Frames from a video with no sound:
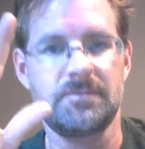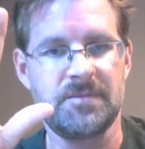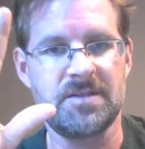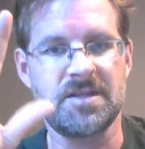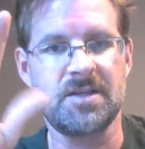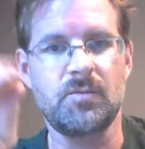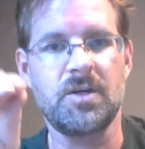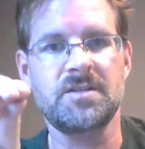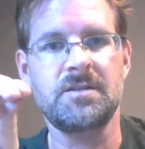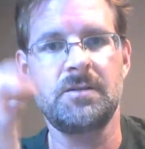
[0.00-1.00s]
This is Andrew
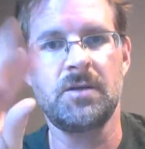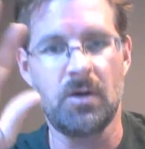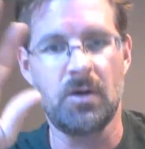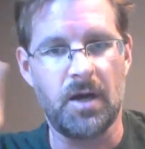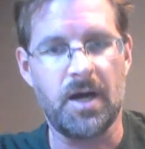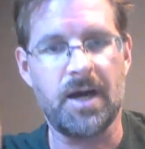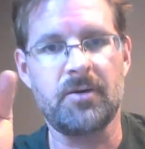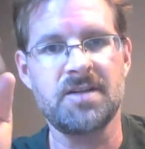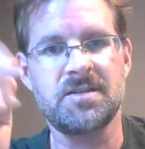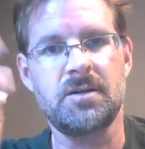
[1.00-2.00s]
Weston, high
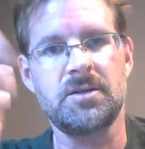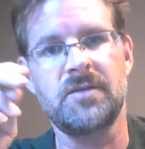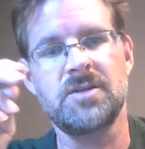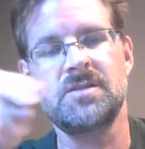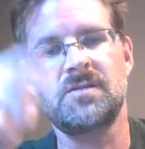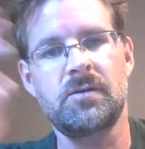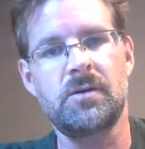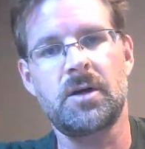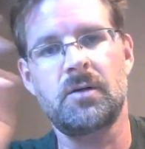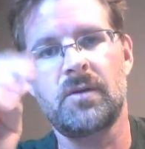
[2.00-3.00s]
rising all divisions through
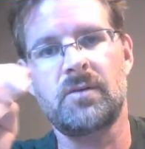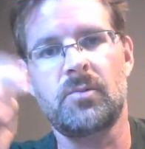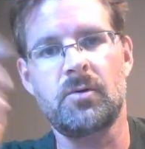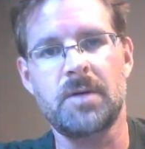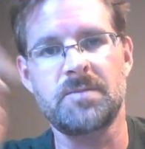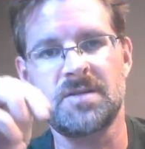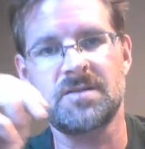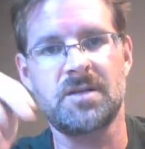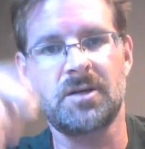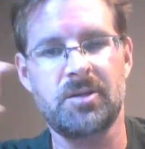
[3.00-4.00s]
your algorithm program
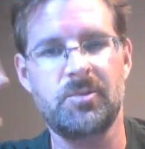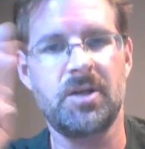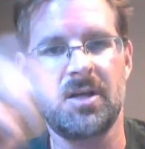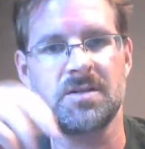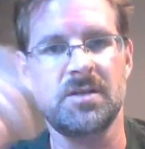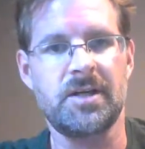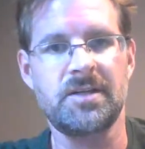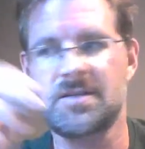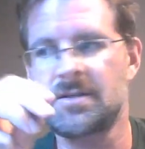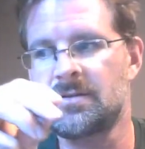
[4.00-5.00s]
systems on communication line
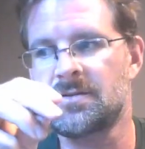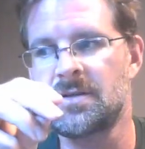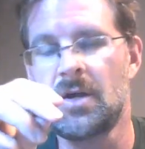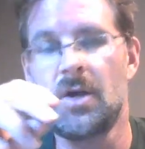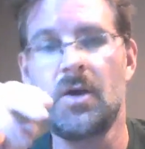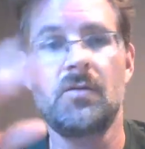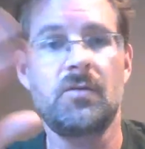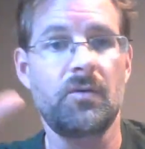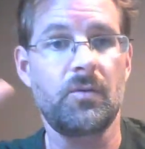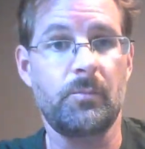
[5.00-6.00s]
signals
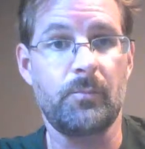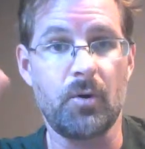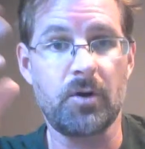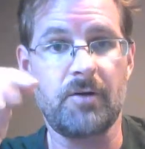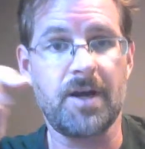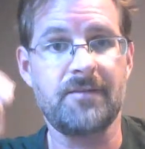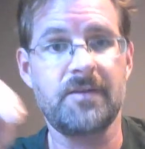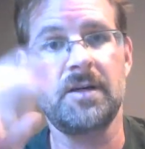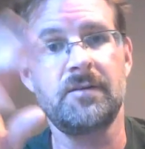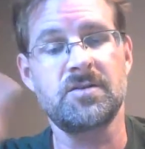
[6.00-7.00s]
through the board
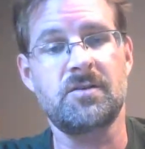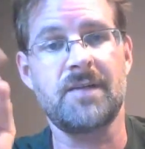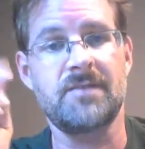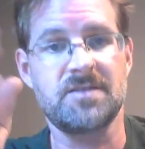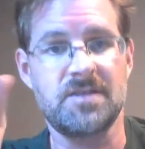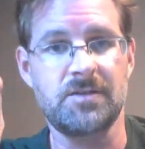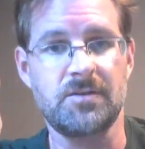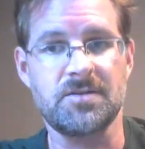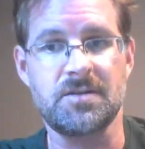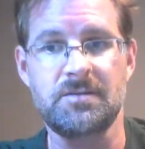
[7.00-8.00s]
graphing of its graphing
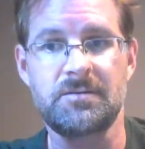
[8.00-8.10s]
signals.